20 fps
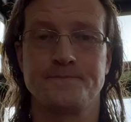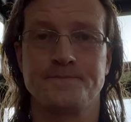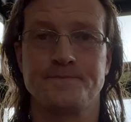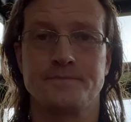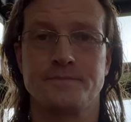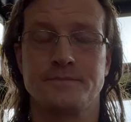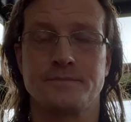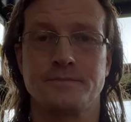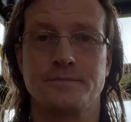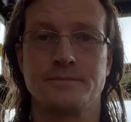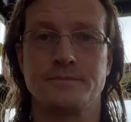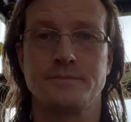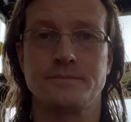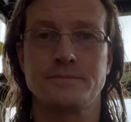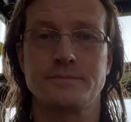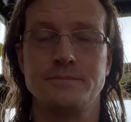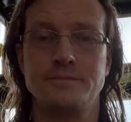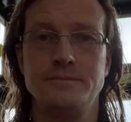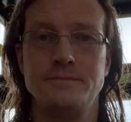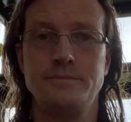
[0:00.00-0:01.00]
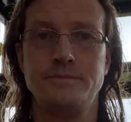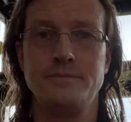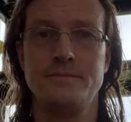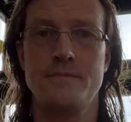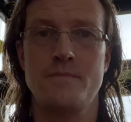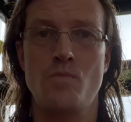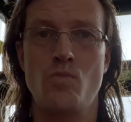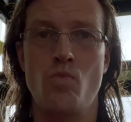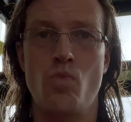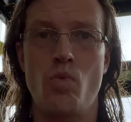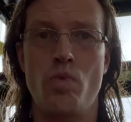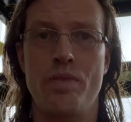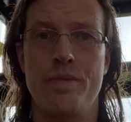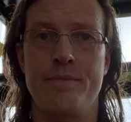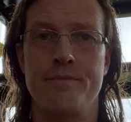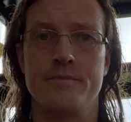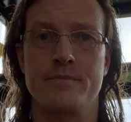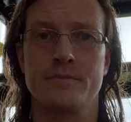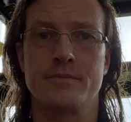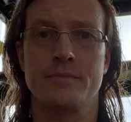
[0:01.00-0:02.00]

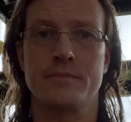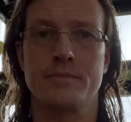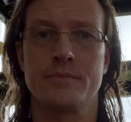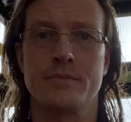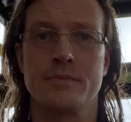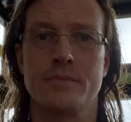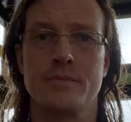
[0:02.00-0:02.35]
[no speech]